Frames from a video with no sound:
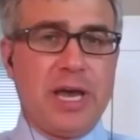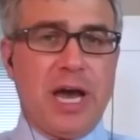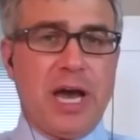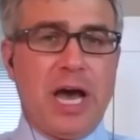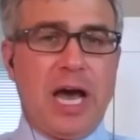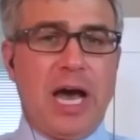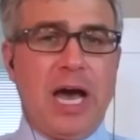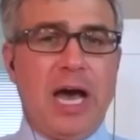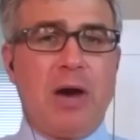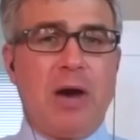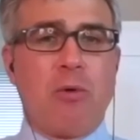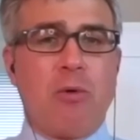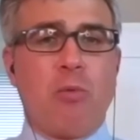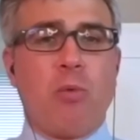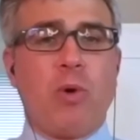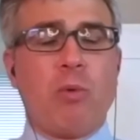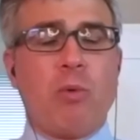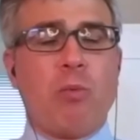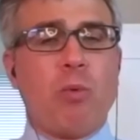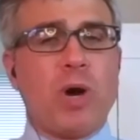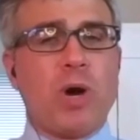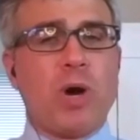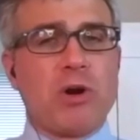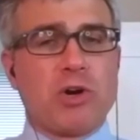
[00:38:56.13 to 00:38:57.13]

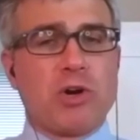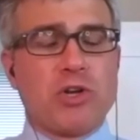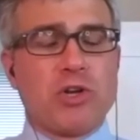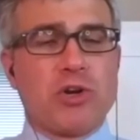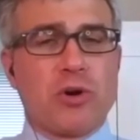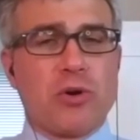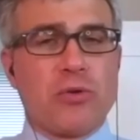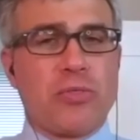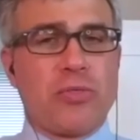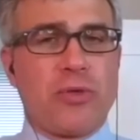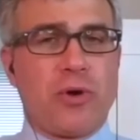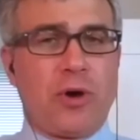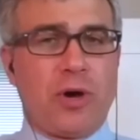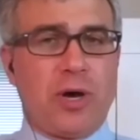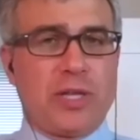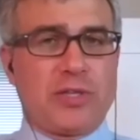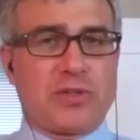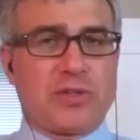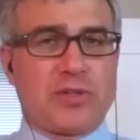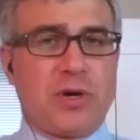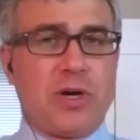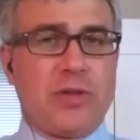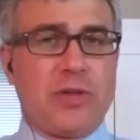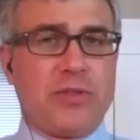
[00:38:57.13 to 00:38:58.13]
What are your thoughts
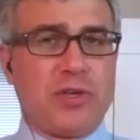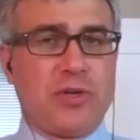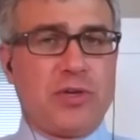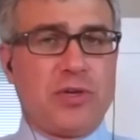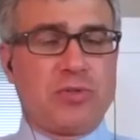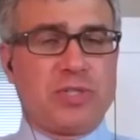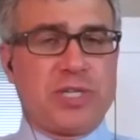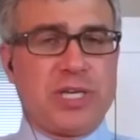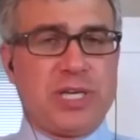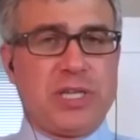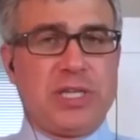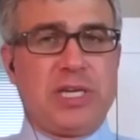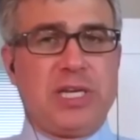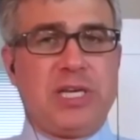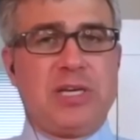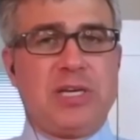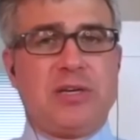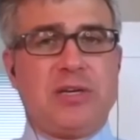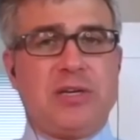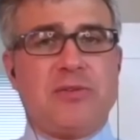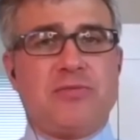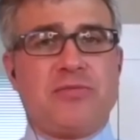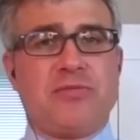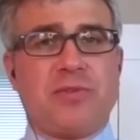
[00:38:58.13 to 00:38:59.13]
on the utility
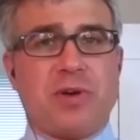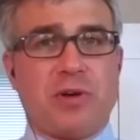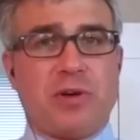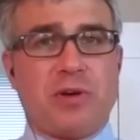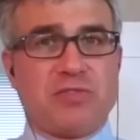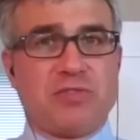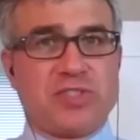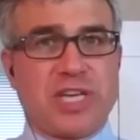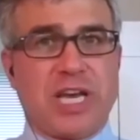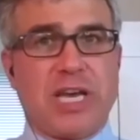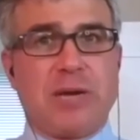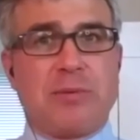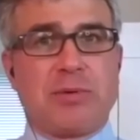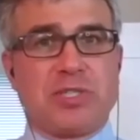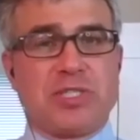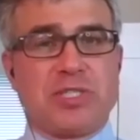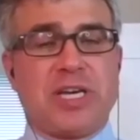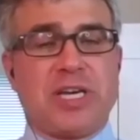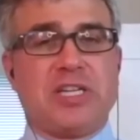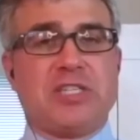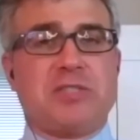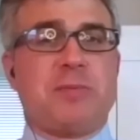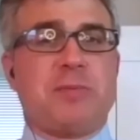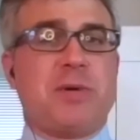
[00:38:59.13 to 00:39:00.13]
of CyberSight,
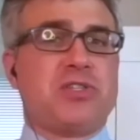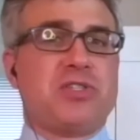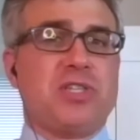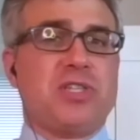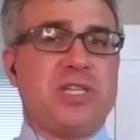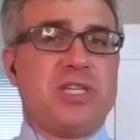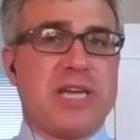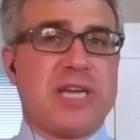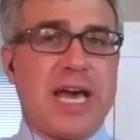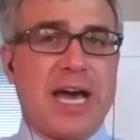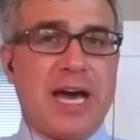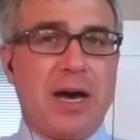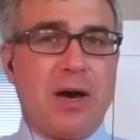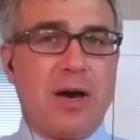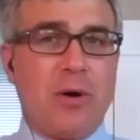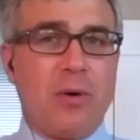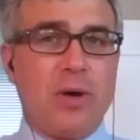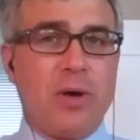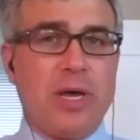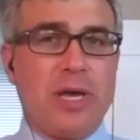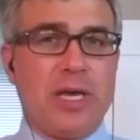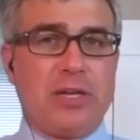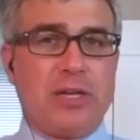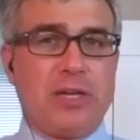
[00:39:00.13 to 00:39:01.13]
especially now
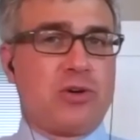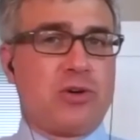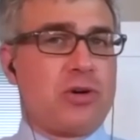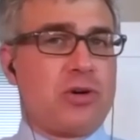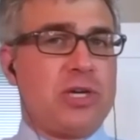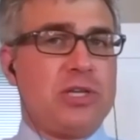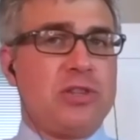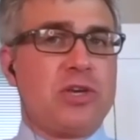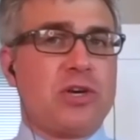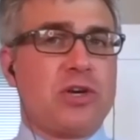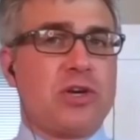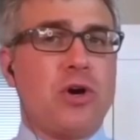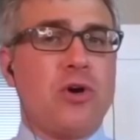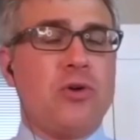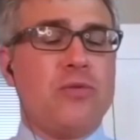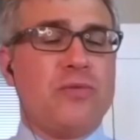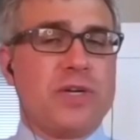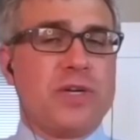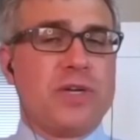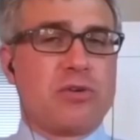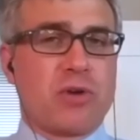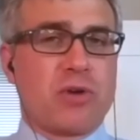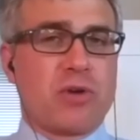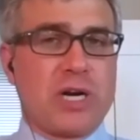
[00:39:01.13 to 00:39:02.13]
during the COVID
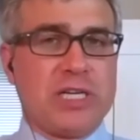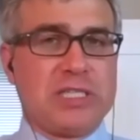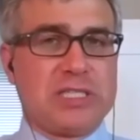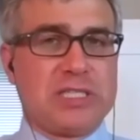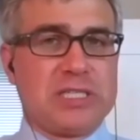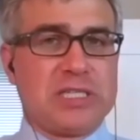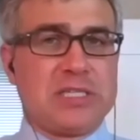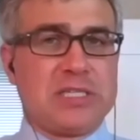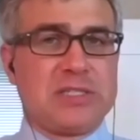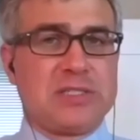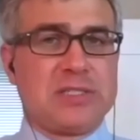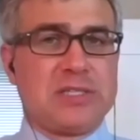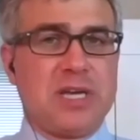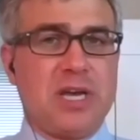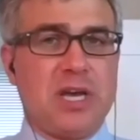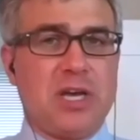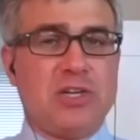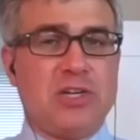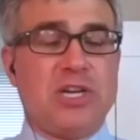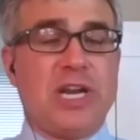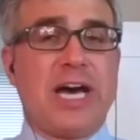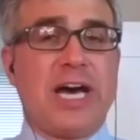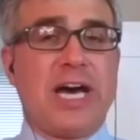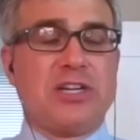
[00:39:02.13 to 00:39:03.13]
crisis,
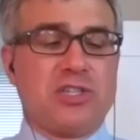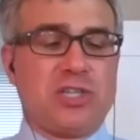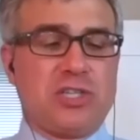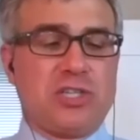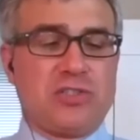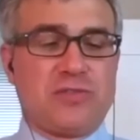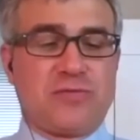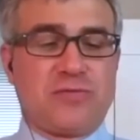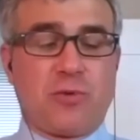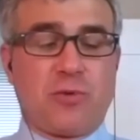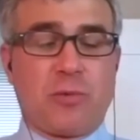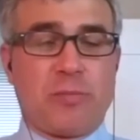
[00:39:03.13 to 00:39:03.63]
not just for